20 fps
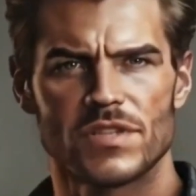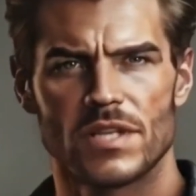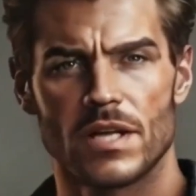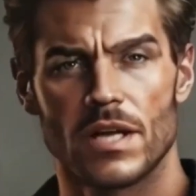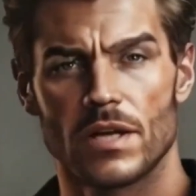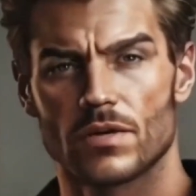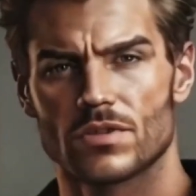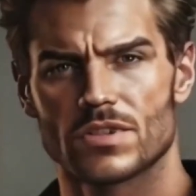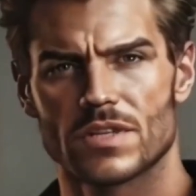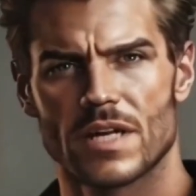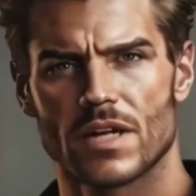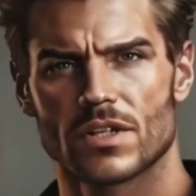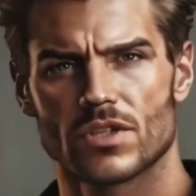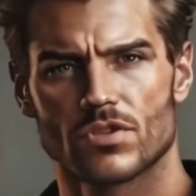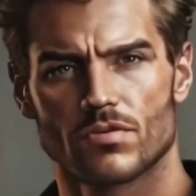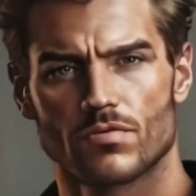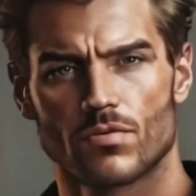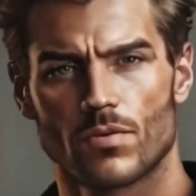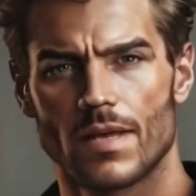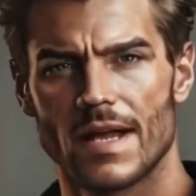to the intersection
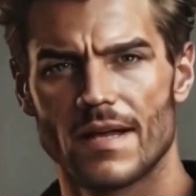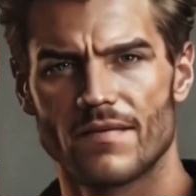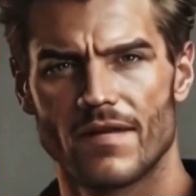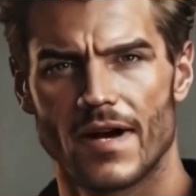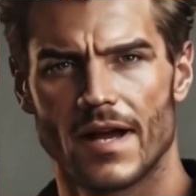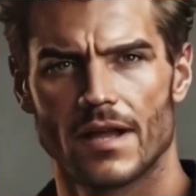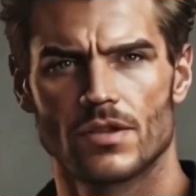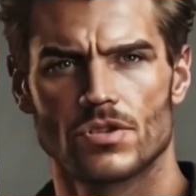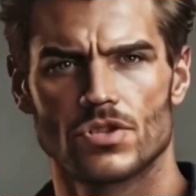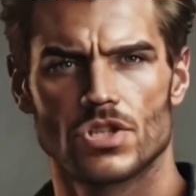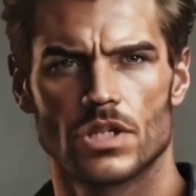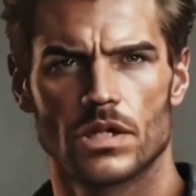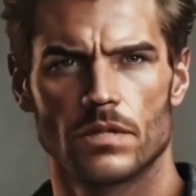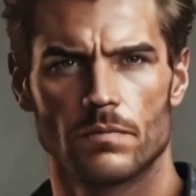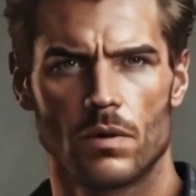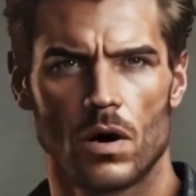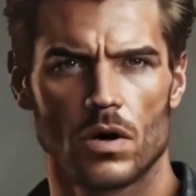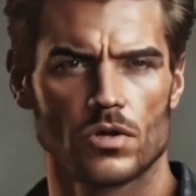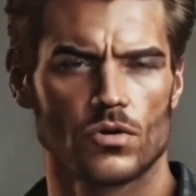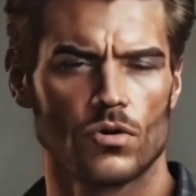of creative energy and
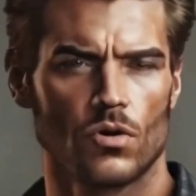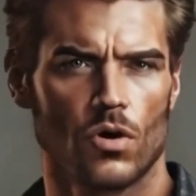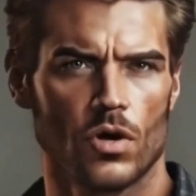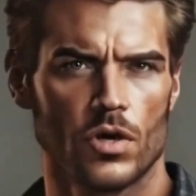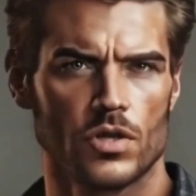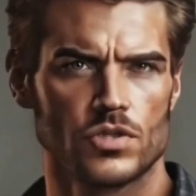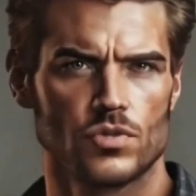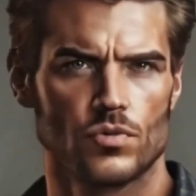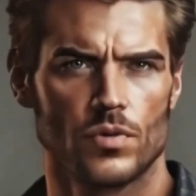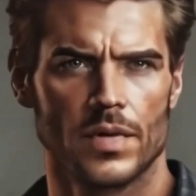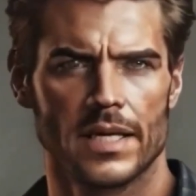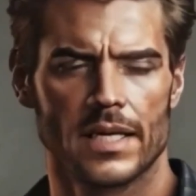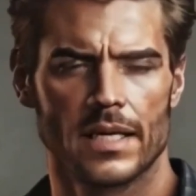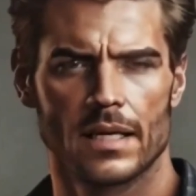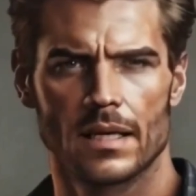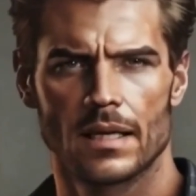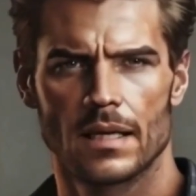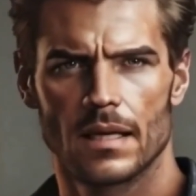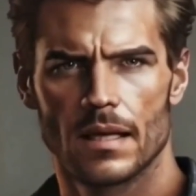martial arts training,